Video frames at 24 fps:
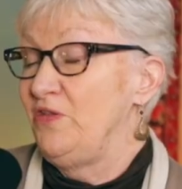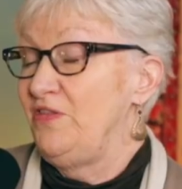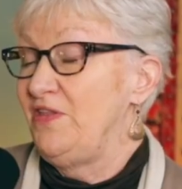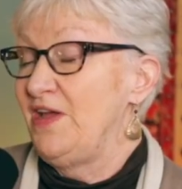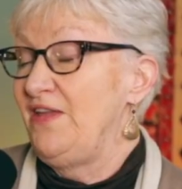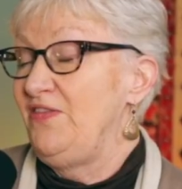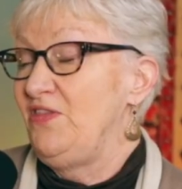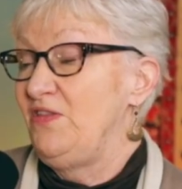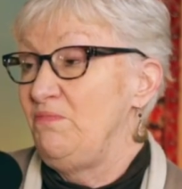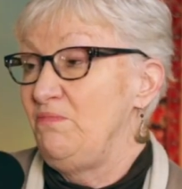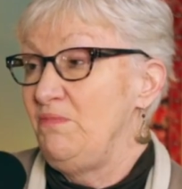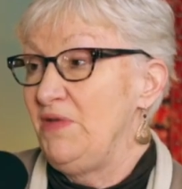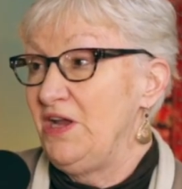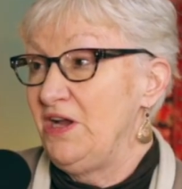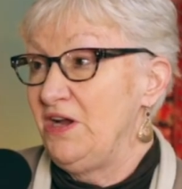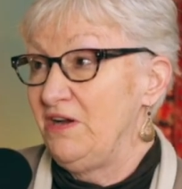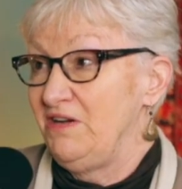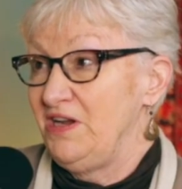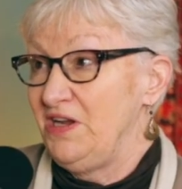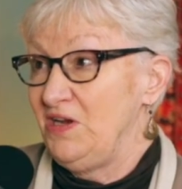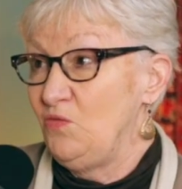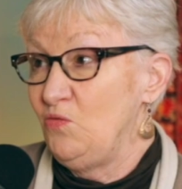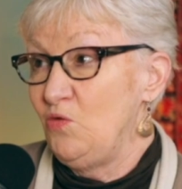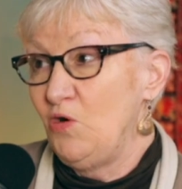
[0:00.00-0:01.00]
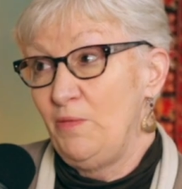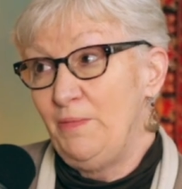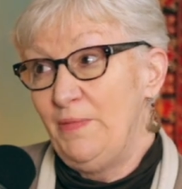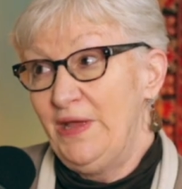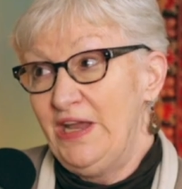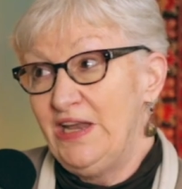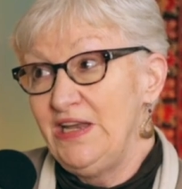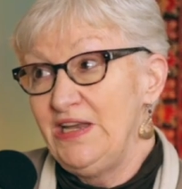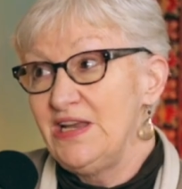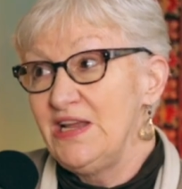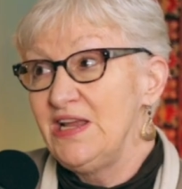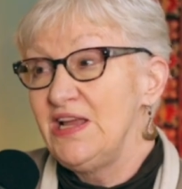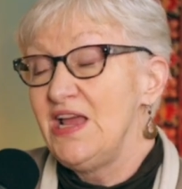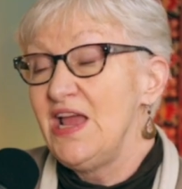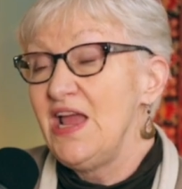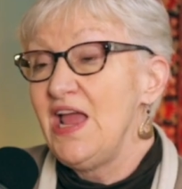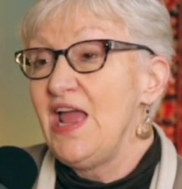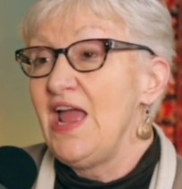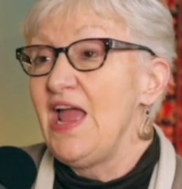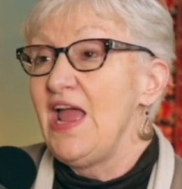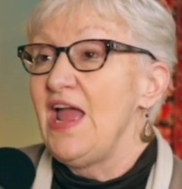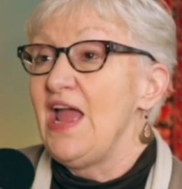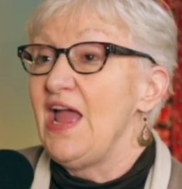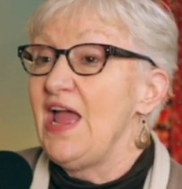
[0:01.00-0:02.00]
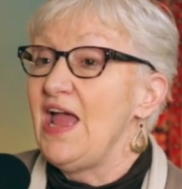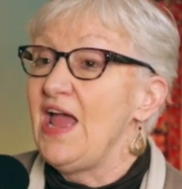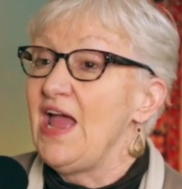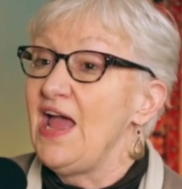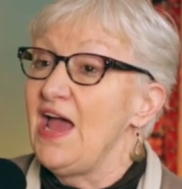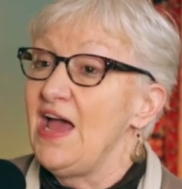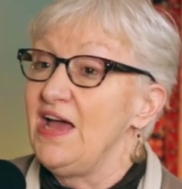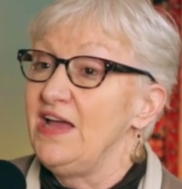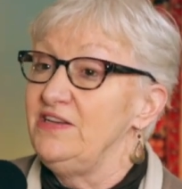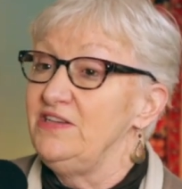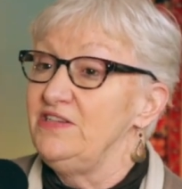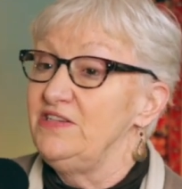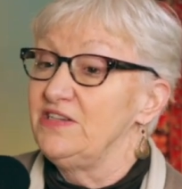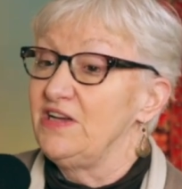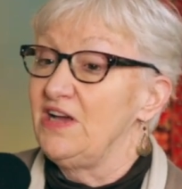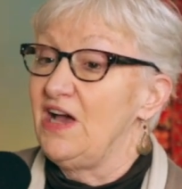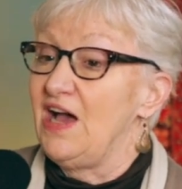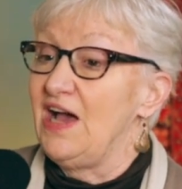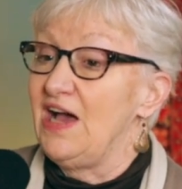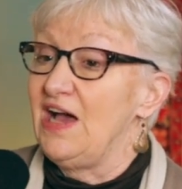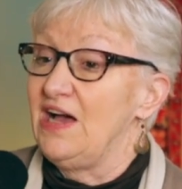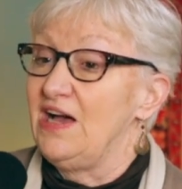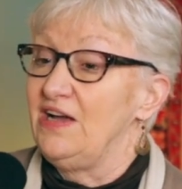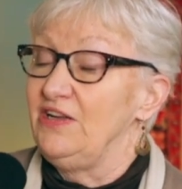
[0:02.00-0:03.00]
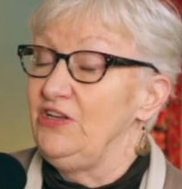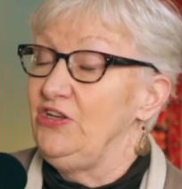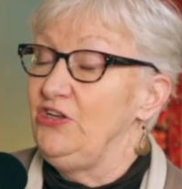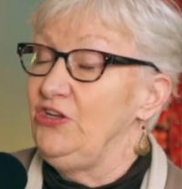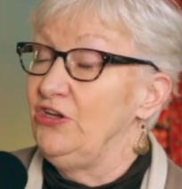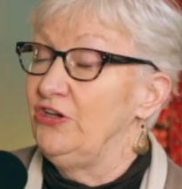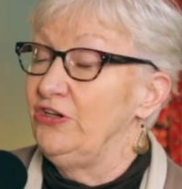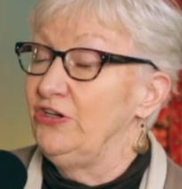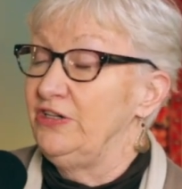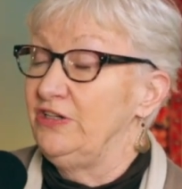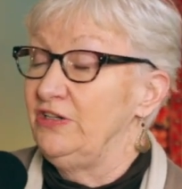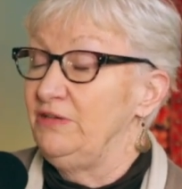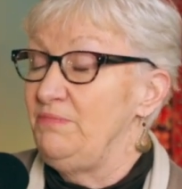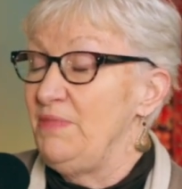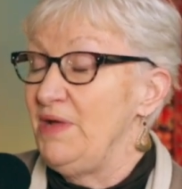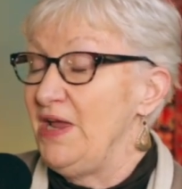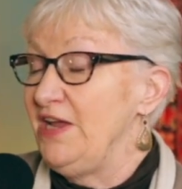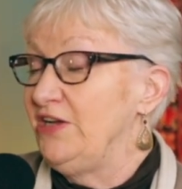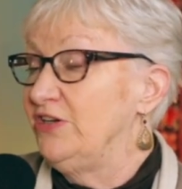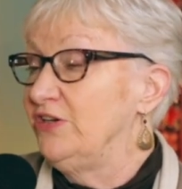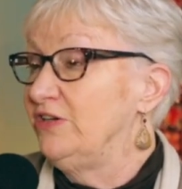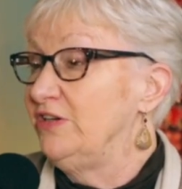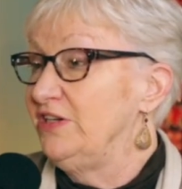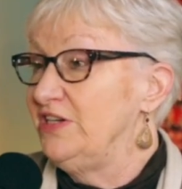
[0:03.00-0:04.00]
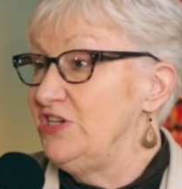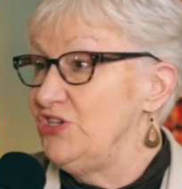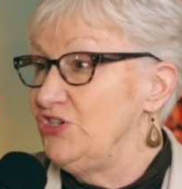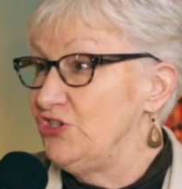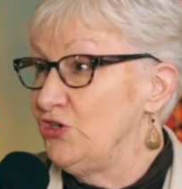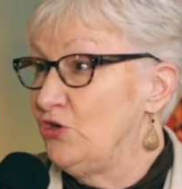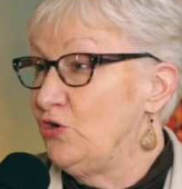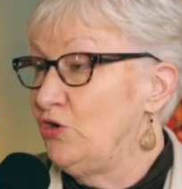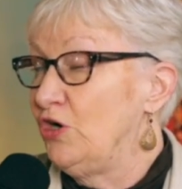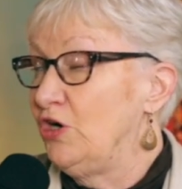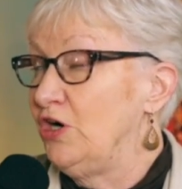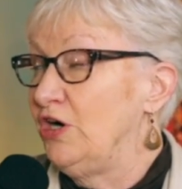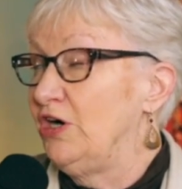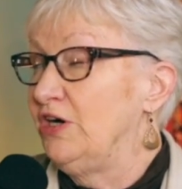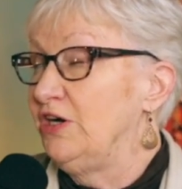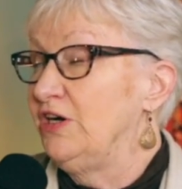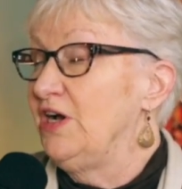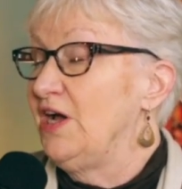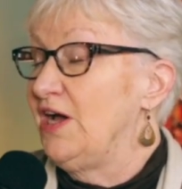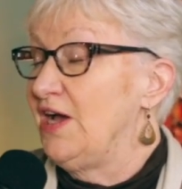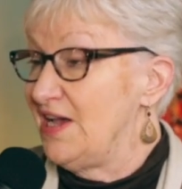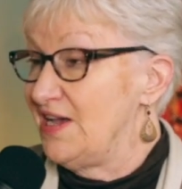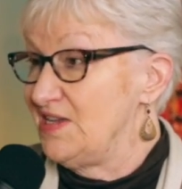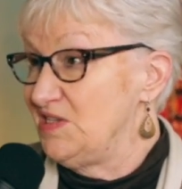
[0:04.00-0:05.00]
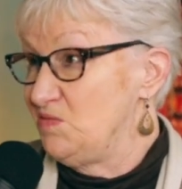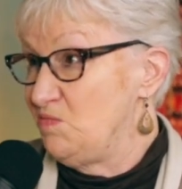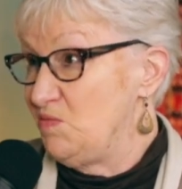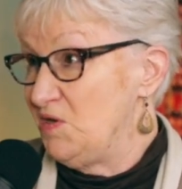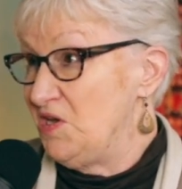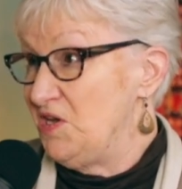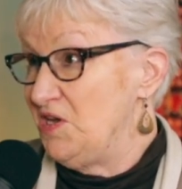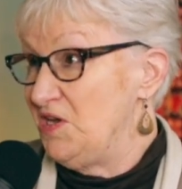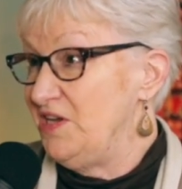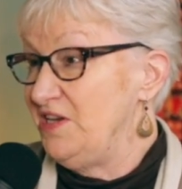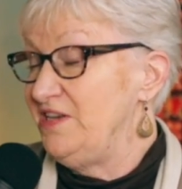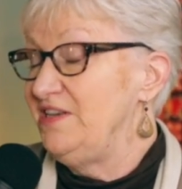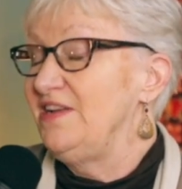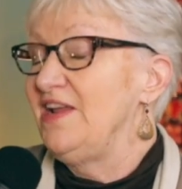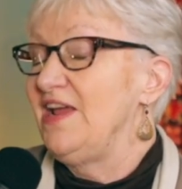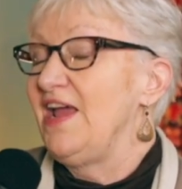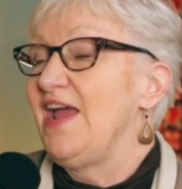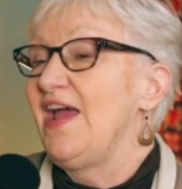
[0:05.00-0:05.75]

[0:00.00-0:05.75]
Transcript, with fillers: than the married woman. Mm. And uh, your maker is your husband.